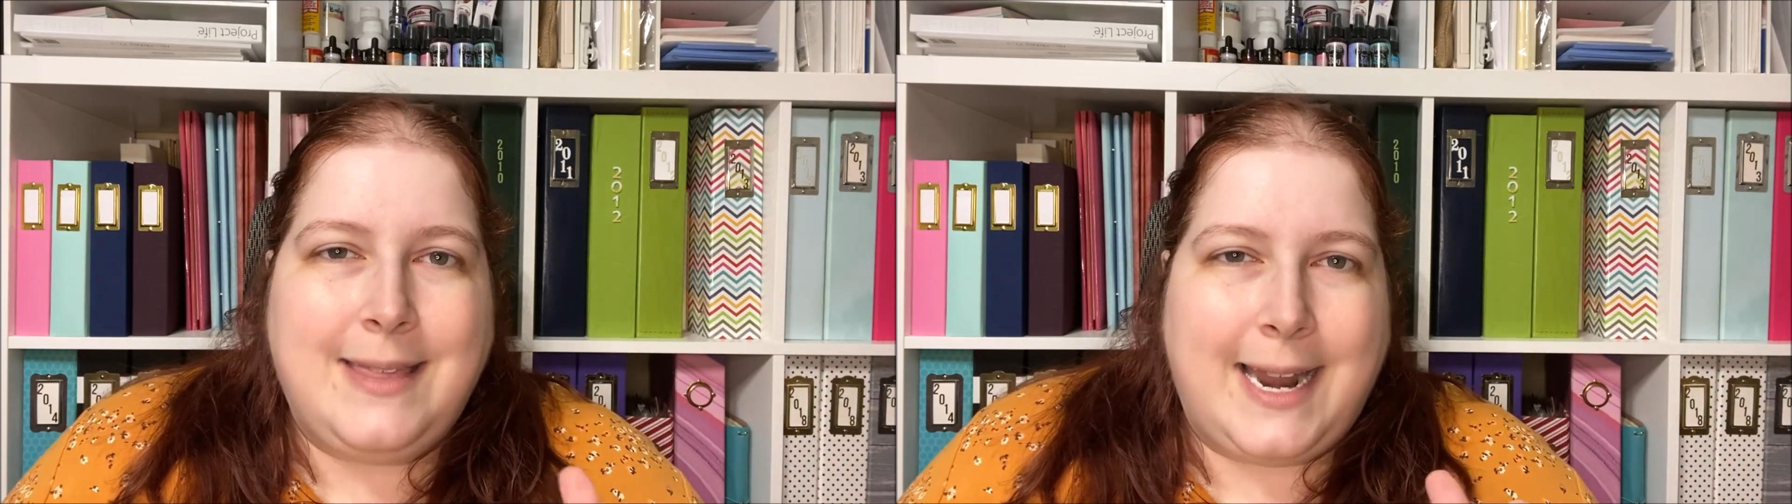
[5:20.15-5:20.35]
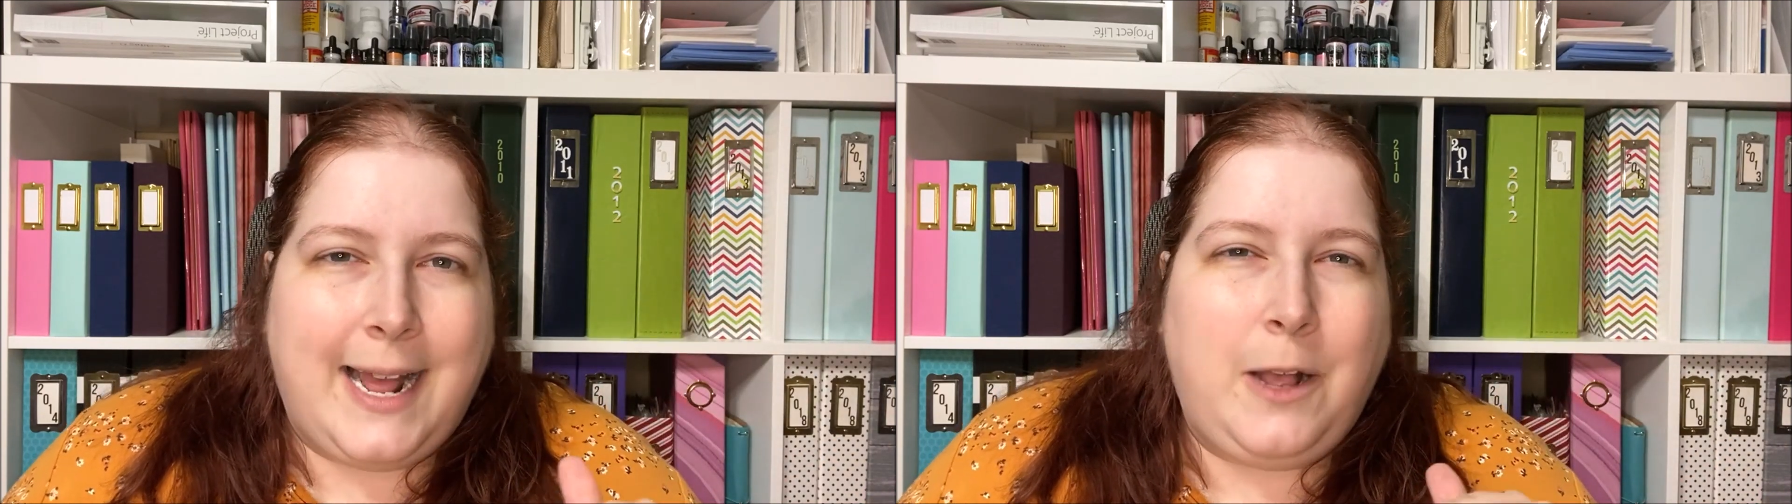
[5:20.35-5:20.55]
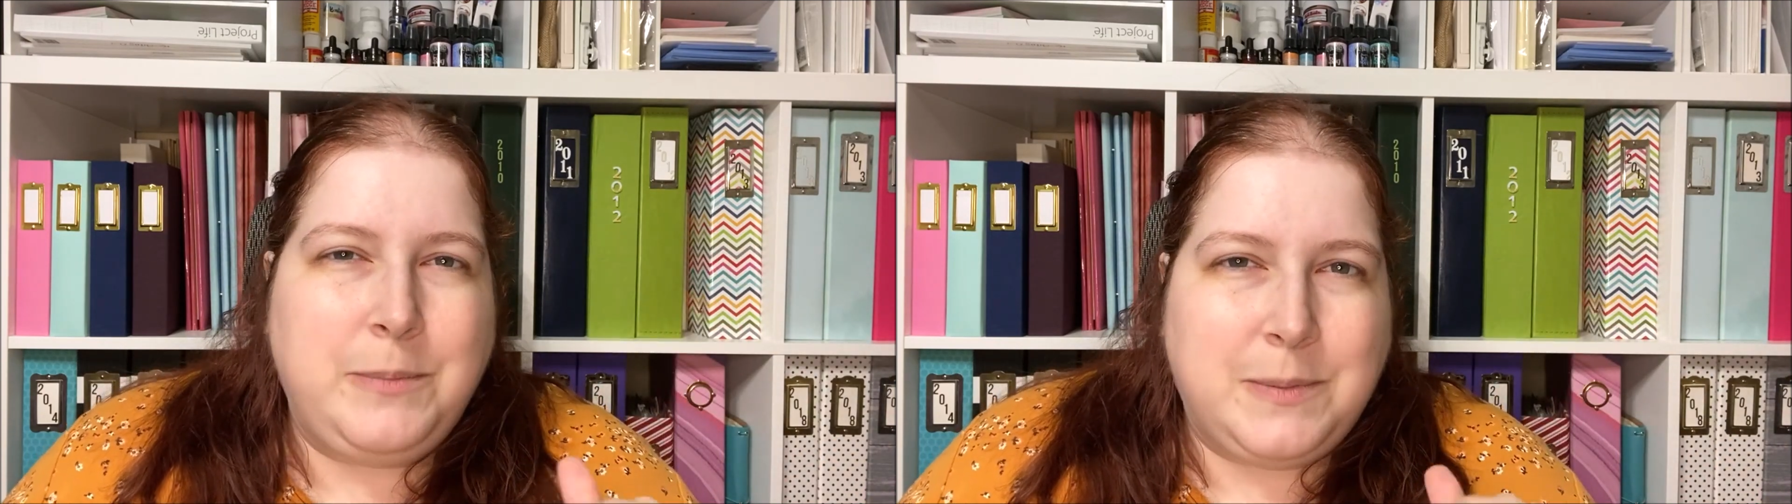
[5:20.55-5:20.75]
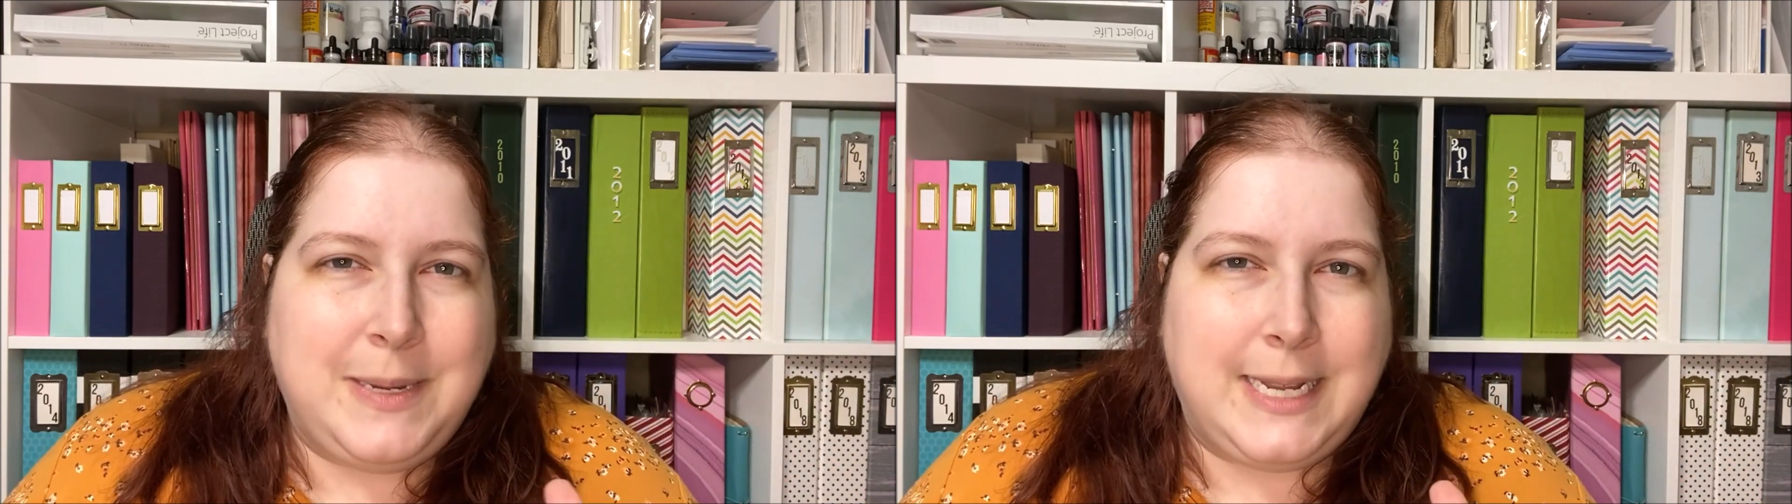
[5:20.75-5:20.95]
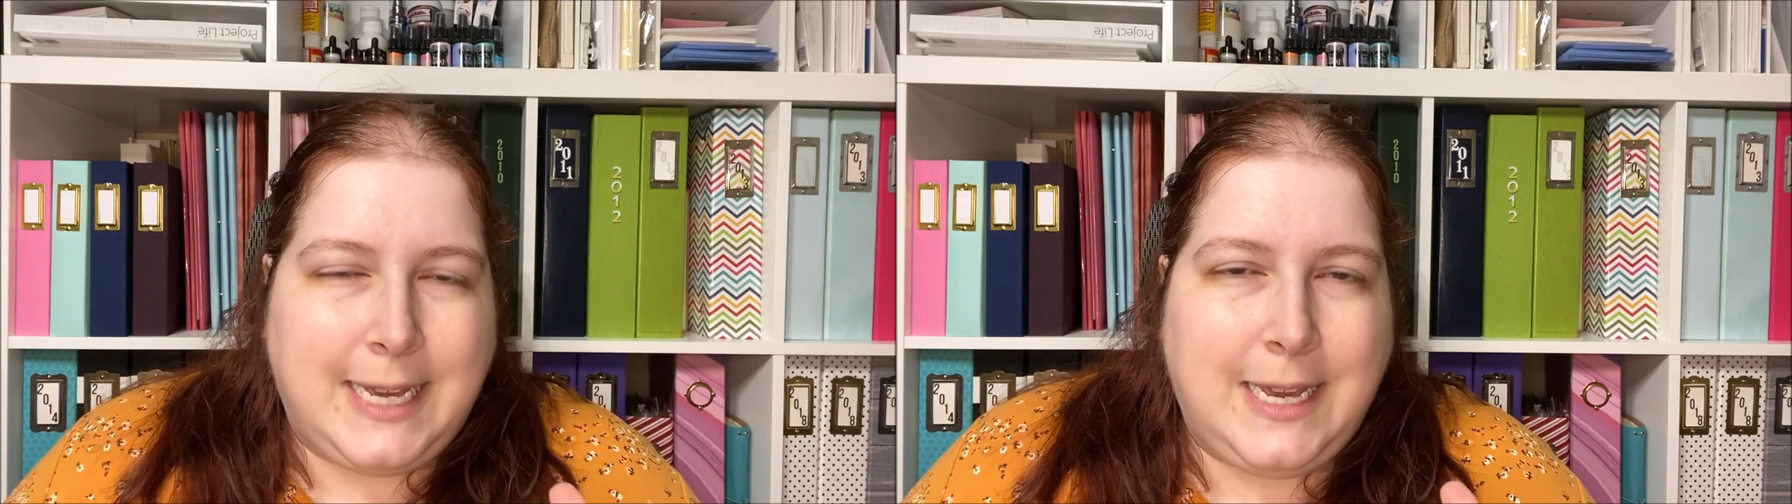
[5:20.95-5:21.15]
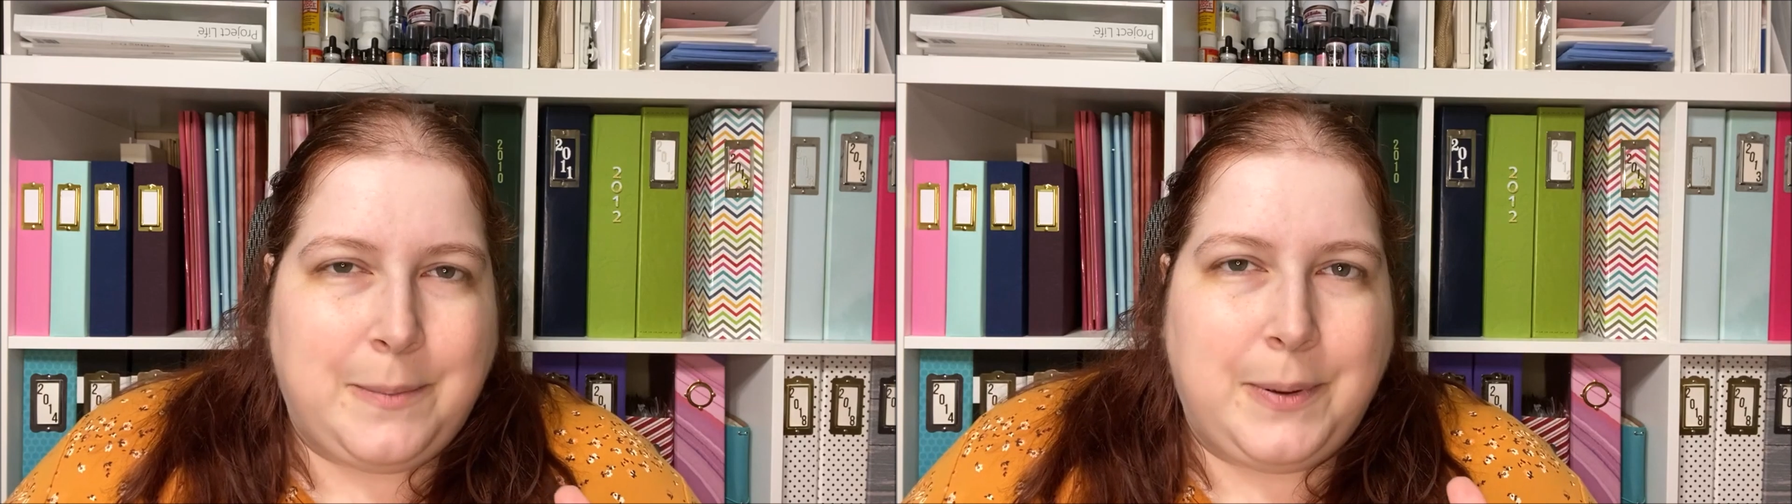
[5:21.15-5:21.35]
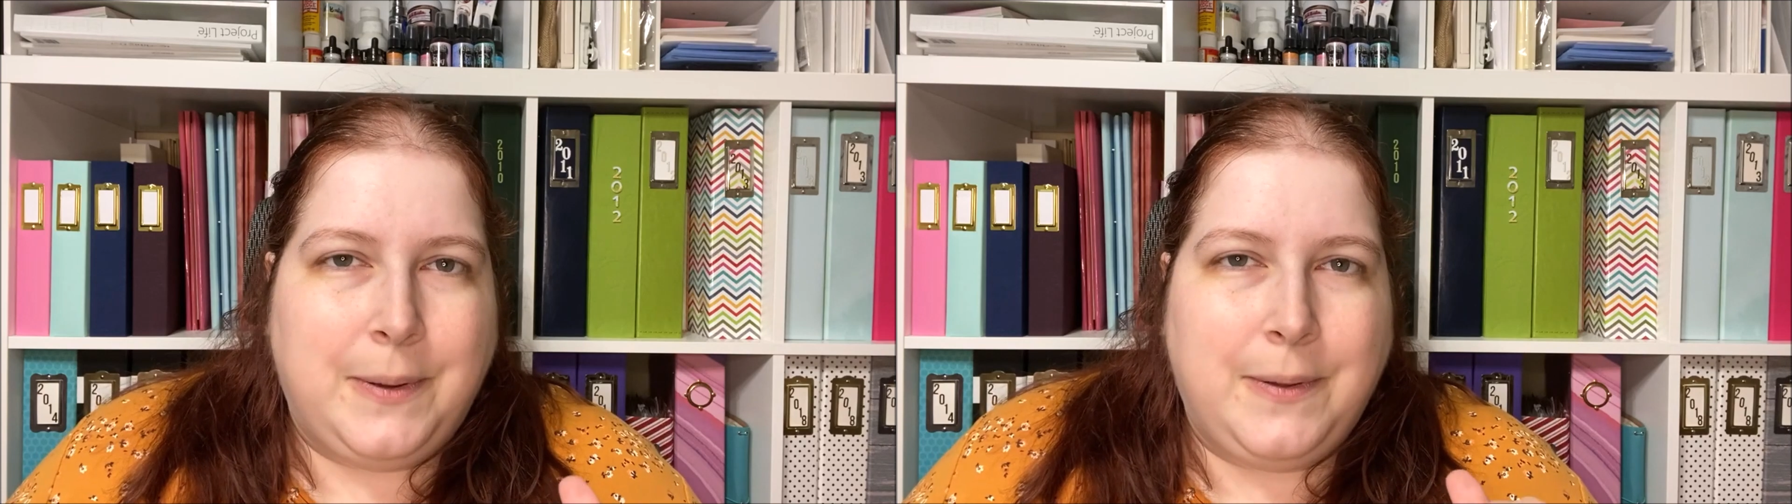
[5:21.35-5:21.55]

that helps me to keep